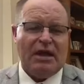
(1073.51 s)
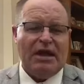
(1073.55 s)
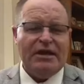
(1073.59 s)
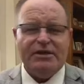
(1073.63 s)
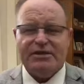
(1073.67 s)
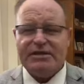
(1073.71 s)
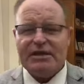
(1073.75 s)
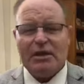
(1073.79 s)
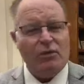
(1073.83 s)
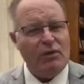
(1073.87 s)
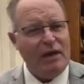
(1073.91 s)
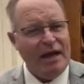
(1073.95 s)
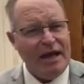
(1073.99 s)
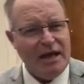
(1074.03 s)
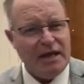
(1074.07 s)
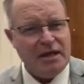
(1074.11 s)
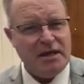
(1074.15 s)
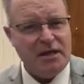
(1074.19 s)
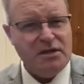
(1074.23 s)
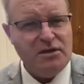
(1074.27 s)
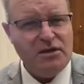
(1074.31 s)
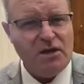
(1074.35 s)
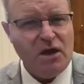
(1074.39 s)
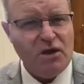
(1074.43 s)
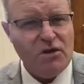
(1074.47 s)
And you say, well, how
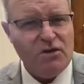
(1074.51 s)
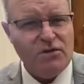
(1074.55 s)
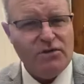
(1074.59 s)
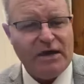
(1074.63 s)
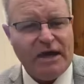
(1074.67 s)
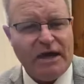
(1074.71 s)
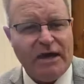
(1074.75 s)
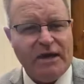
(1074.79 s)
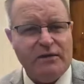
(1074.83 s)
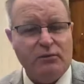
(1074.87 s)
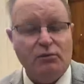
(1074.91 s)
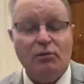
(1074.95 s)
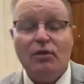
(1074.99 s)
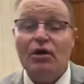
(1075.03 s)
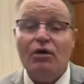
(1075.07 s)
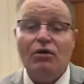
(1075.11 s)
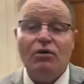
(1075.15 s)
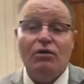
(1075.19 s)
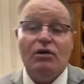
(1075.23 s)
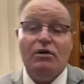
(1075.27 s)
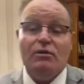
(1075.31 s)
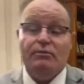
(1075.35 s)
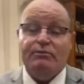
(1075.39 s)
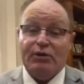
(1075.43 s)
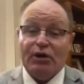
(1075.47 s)
do you know that?
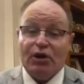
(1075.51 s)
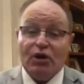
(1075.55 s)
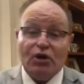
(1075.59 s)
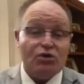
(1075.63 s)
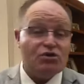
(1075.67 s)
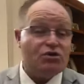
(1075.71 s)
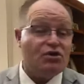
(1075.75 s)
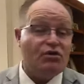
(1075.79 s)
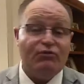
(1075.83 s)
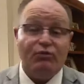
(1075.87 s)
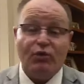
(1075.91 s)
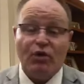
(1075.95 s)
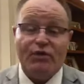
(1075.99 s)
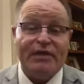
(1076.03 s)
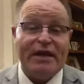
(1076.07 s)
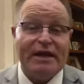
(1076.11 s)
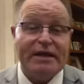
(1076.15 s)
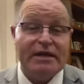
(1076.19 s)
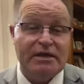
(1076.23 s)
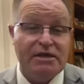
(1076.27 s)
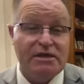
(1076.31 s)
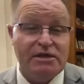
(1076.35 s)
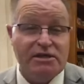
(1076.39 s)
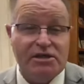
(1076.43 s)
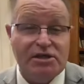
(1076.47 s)
Well, because of what
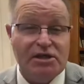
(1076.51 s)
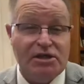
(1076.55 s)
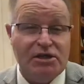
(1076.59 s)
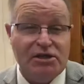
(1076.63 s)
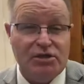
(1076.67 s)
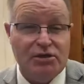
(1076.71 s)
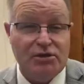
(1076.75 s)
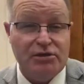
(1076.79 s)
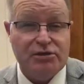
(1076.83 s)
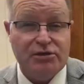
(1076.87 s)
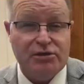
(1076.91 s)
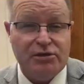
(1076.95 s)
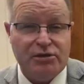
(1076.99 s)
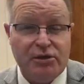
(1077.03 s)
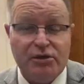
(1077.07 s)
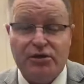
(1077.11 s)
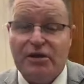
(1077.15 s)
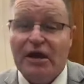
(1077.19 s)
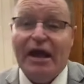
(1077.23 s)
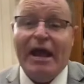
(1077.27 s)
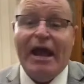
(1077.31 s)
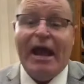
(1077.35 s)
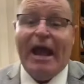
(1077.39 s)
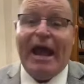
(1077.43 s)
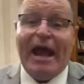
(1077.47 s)
they continued to
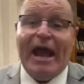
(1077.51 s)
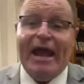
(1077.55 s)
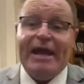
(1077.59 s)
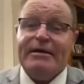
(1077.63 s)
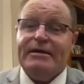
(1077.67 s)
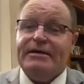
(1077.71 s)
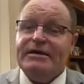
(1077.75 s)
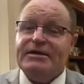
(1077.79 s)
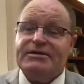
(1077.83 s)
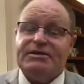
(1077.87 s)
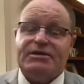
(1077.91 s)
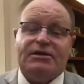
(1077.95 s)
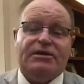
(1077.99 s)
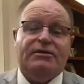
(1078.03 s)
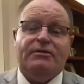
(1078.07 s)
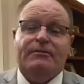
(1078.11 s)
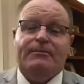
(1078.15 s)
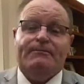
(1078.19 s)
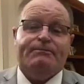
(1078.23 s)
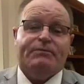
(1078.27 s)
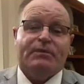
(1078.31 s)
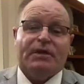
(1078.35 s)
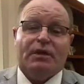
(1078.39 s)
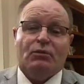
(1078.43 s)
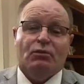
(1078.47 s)
do. And listen,
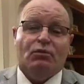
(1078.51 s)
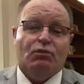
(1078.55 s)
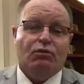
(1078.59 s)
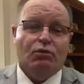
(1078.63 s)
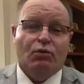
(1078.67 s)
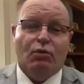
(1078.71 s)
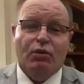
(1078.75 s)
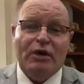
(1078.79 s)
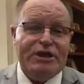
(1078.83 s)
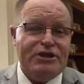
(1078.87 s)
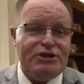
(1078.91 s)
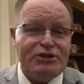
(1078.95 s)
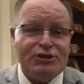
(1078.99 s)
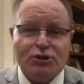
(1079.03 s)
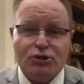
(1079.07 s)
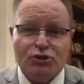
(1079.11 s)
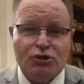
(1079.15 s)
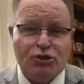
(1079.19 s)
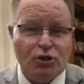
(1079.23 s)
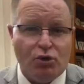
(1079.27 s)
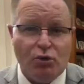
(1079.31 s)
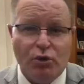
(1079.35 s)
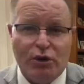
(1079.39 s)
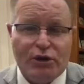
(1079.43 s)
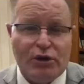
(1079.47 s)
we
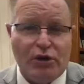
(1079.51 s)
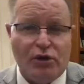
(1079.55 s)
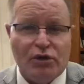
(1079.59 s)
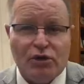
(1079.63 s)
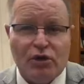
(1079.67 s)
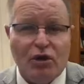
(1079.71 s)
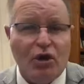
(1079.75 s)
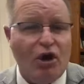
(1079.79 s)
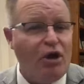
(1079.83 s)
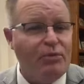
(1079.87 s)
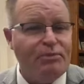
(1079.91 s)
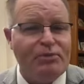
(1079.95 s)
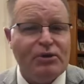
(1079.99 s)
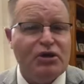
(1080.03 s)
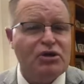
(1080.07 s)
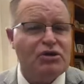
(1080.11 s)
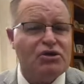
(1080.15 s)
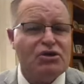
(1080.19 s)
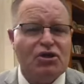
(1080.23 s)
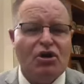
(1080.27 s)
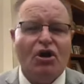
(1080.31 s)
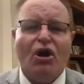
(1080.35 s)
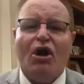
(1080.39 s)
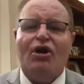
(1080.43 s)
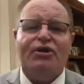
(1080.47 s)
shouldn't quit on God
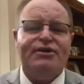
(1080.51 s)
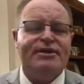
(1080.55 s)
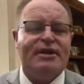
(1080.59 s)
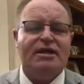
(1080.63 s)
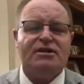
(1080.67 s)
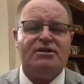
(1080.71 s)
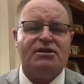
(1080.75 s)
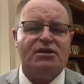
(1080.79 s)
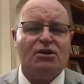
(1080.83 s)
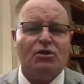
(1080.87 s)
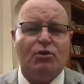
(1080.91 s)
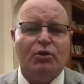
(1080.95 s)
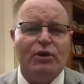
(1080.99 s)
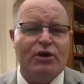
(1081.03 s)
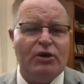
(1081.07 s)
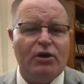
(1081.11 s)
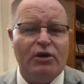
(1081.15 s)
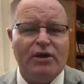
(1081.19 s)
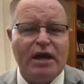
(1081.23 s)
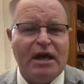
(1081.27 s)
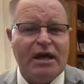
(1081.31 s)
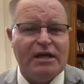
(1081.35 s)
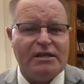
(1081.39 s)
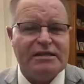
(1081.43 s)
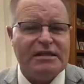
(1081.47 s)
because God doesn't quit
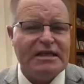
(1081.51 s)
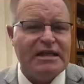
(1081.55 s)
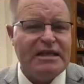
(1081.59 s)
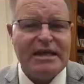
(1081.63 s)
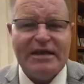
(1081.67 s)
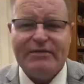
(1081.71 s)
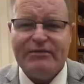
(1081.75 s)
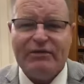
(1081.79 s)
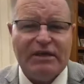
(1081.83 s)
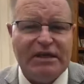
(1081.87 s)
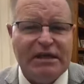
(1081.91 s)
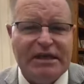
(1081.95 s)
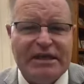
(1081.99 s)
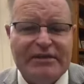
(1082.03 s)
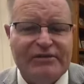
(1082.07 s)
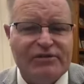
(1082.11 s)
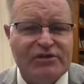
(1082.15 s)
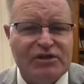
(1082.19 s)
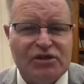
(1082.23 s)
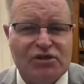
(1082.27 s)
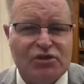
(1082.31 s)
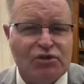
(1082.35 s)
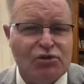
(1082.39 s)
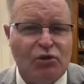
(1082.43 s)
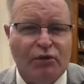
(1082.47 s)
on us. He never
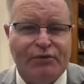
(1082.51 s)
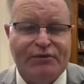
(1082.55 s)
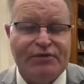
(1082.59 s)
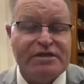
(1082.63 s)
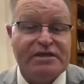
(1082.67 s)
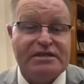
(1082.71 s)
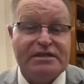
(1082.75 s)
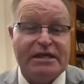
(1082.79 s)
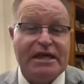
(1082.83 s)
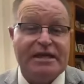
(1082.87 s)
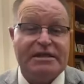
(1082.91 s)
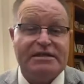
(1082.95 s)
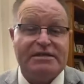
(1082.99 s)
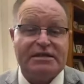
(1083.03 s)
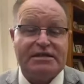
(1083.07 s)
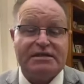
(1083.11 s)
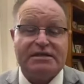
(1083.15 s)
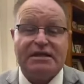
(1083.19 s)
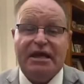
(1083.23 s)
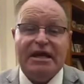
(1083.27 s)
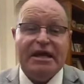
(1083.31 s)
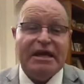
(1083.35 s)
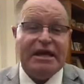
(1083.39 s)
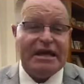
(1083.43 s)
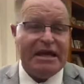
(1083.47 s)
leaves us nor forsakes
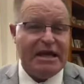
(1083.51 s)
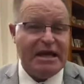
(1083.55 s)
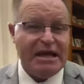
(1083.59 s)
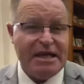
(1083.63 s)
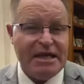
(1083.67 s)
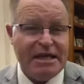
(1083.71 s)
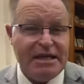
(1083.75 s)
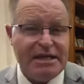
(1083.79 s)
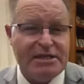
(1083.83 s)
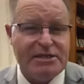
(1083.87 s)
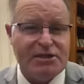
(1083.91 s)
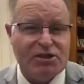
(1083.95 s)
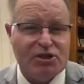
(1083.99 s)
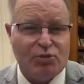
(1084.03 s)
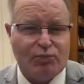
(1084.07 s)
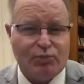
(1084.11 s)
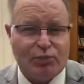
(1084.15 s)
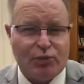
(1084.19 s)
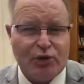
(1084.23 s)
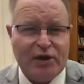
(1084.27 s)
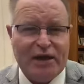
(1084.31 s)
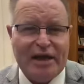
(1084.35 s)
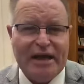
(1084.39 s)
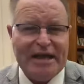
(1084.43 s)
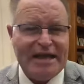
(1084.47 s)
us. He hears the
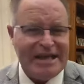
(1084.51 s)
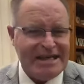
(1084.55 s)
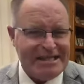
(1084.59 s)
prayer.